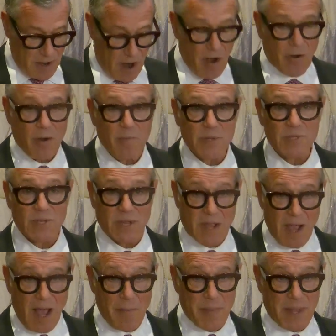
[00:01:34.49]
are almost a
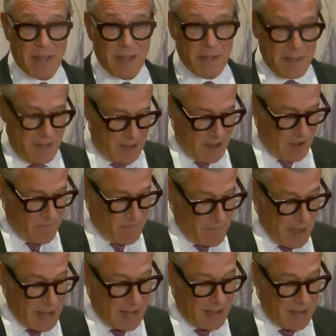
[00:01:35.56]
copy of
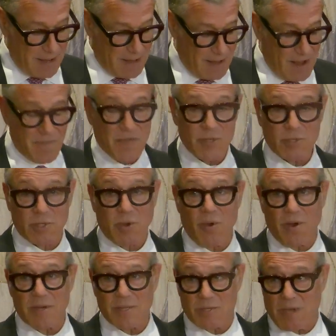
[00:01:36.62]
many of the
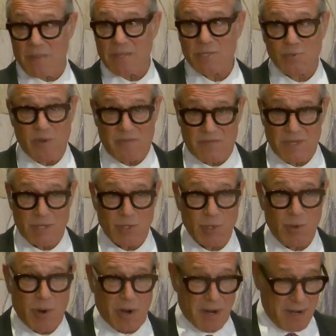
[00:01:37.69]
songs on the Swiftie tour.